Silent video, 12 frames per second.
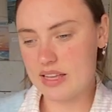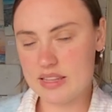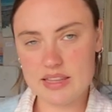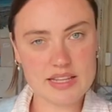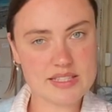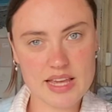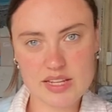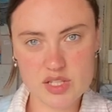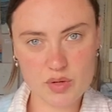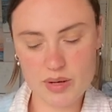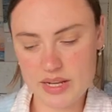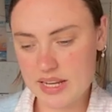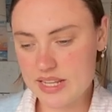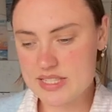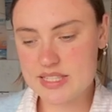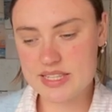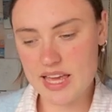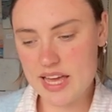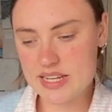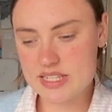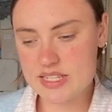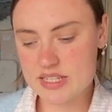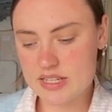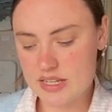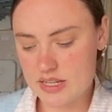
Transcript: Let's get to it. Let's get